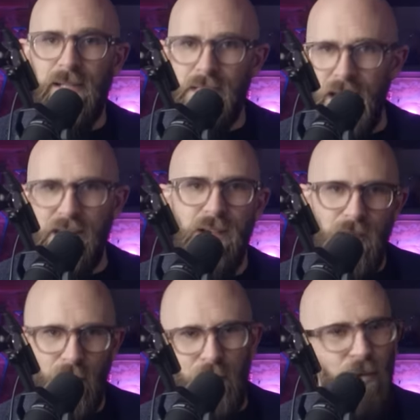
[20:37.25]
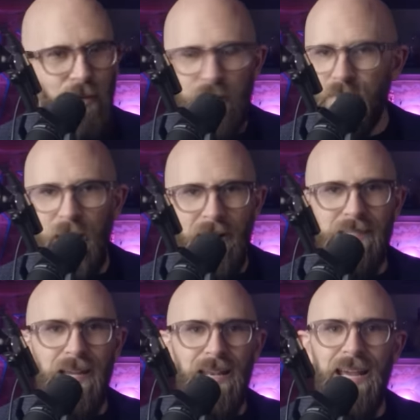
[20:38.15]
And yet, when all those parts
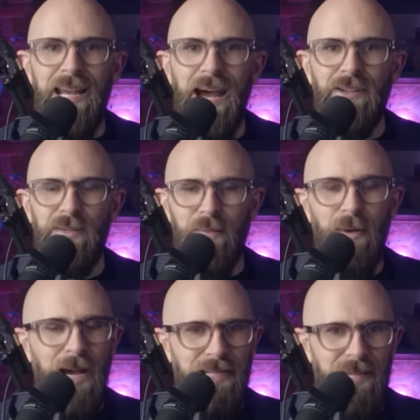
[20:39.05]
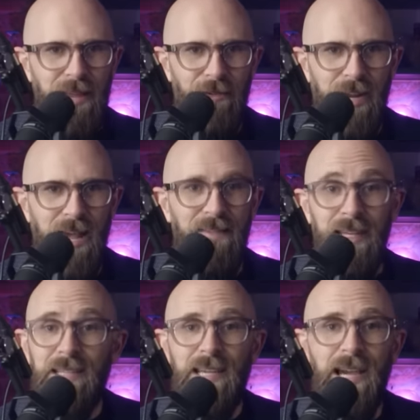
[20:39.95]
are laid out to be put back together again, the
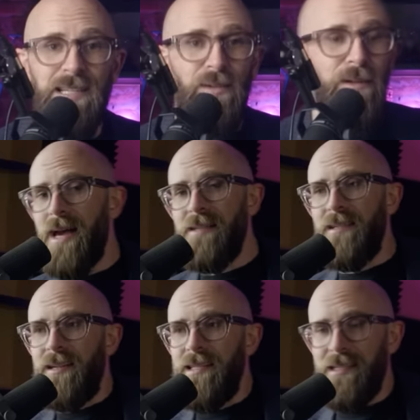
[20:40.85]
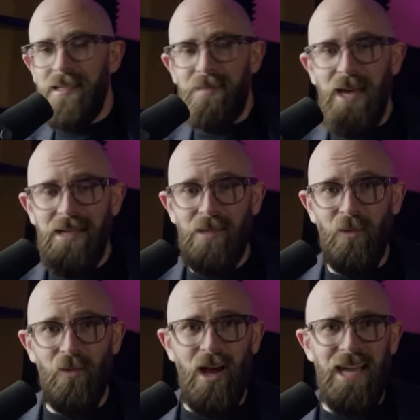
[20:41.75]
indicator will have magically turned back
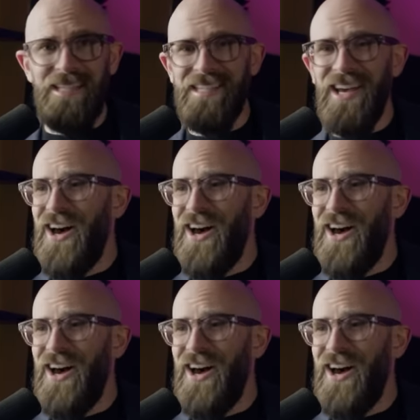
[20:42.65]
to white.